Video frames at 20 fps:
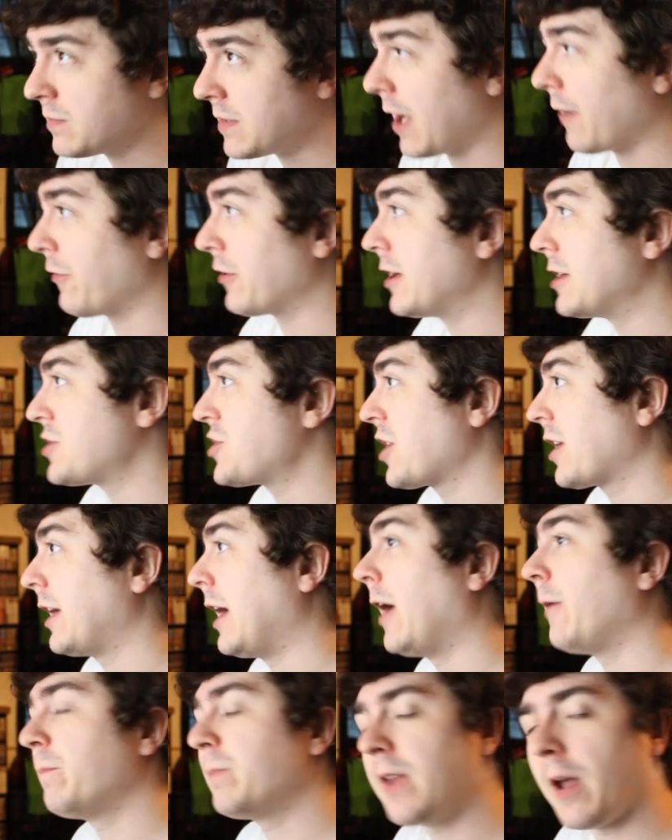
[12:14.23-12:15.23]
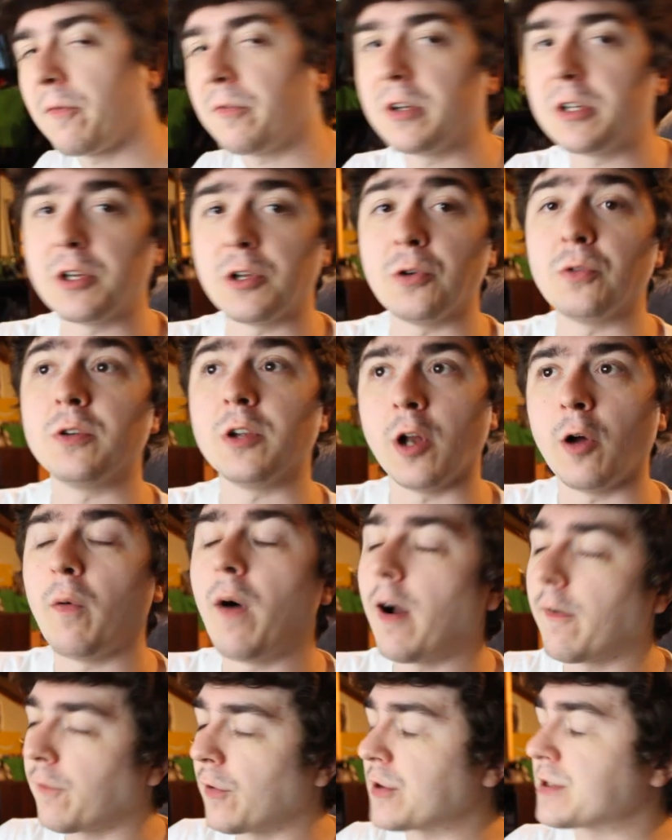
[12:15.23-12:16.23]
Definitely gonna check it out. Definitely do, you know,
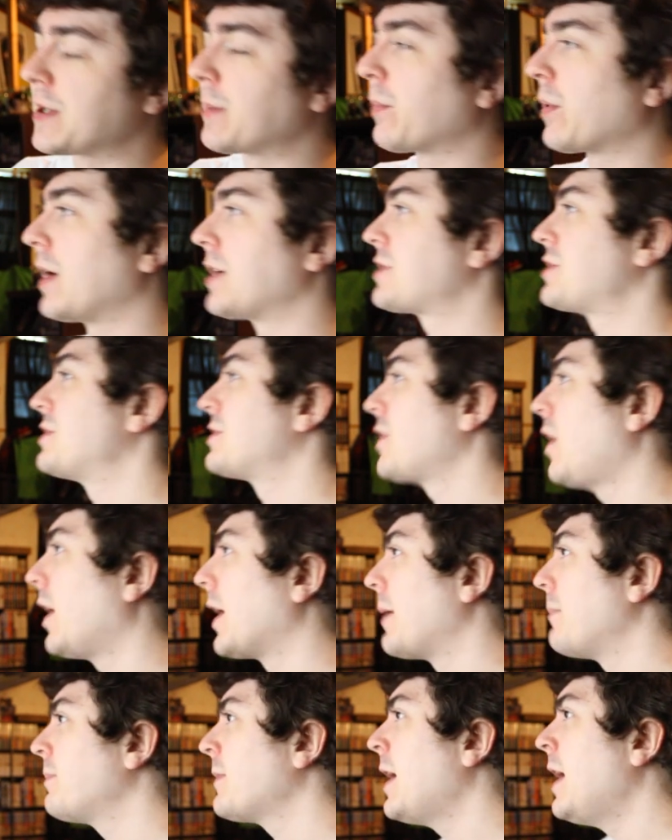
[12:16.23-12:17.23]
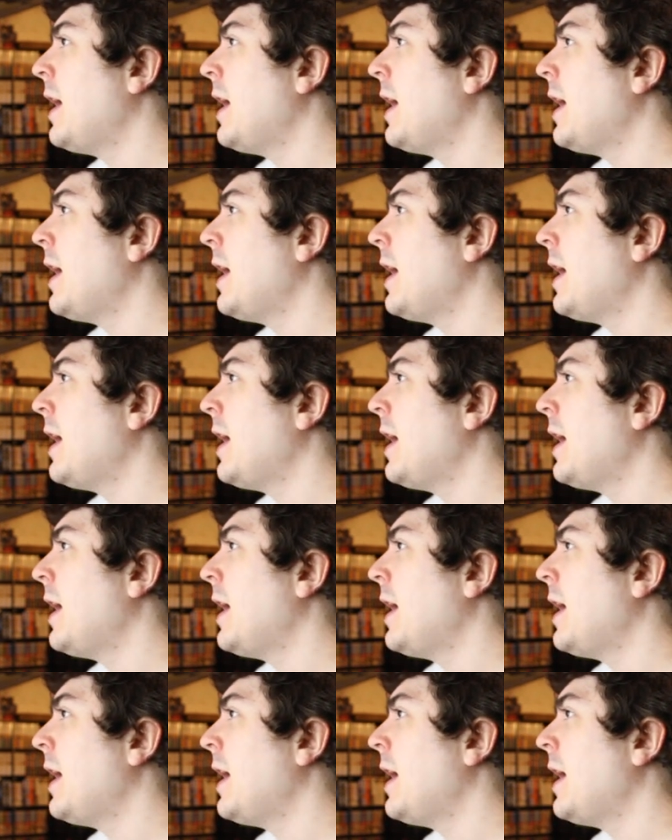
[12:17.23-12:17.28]
a first impressions on it.